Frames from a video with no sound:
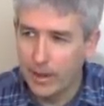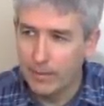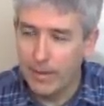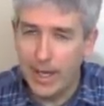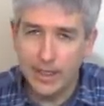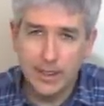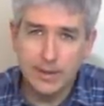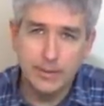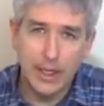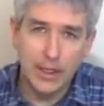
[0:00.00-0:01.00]
magnet
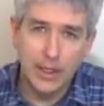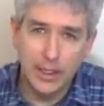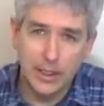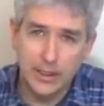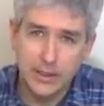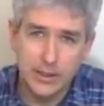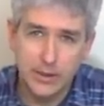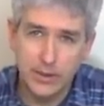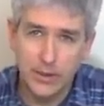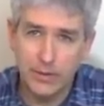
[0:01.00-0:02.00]
bearings so
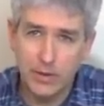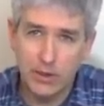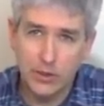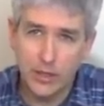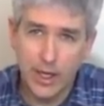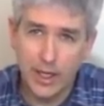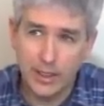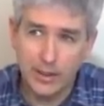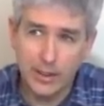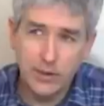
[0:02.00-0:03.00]
you have no drag,
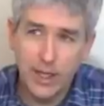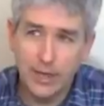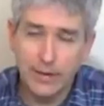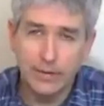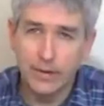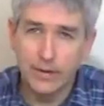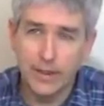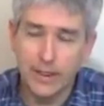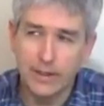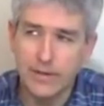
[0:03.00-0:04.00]
then you'd have everything.
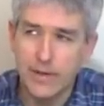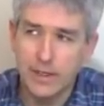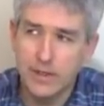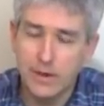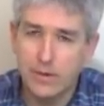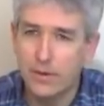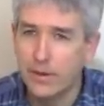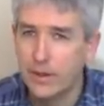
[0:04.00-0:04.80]
I was like, no,